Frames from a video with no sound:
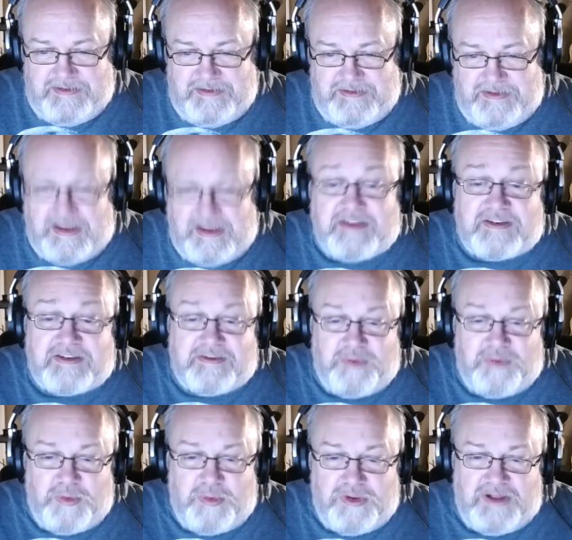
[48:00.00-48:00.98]
Yes,
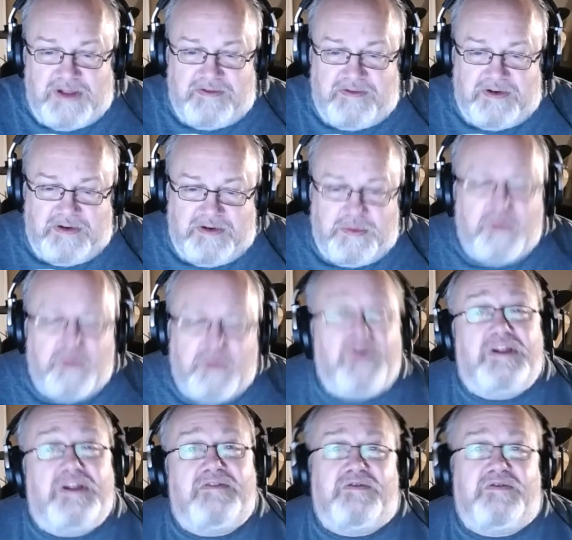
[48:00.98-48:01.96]
we will have
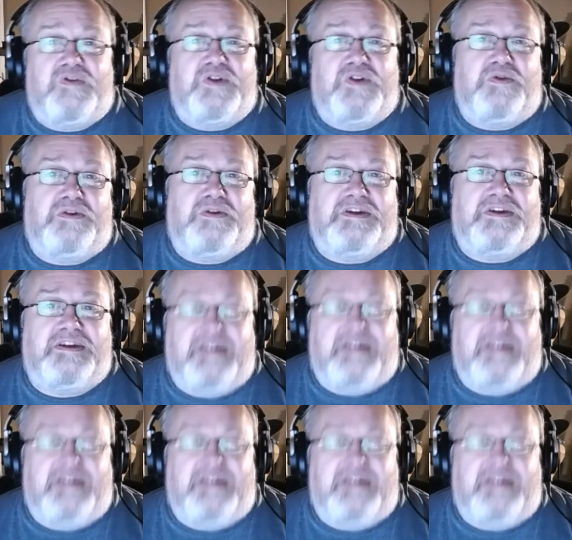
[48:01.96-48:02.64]
a recording.